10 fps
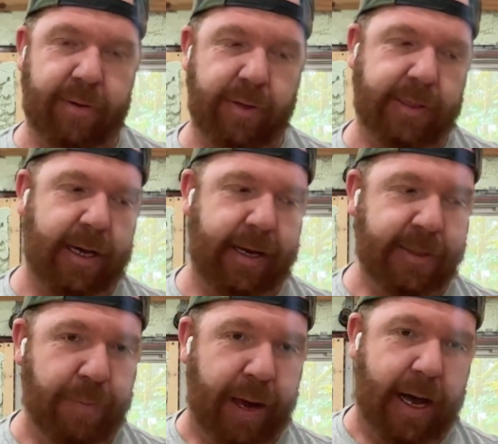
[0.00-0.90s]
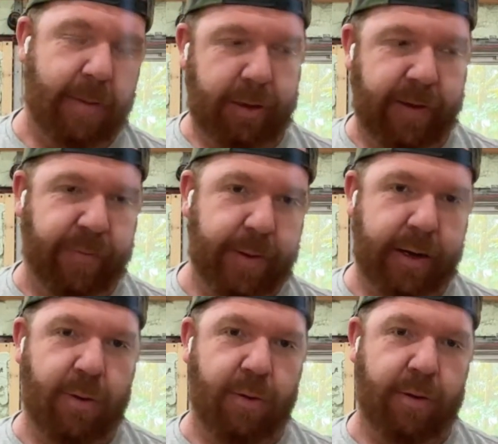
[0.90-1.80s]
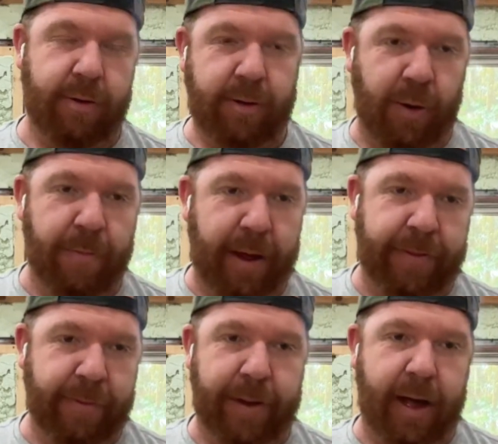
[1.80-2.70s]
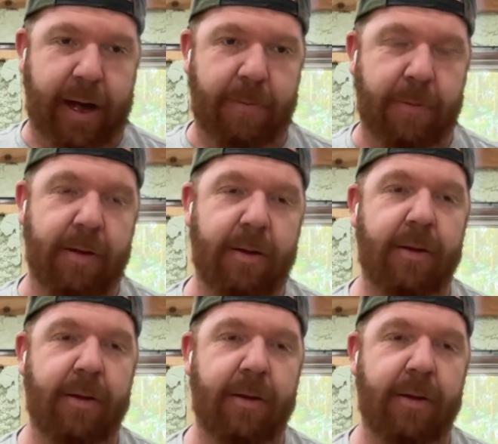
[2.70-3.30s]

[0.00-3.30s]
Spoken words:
And they're just like, that's Bob, leave him in the corner. Don't bother Bob.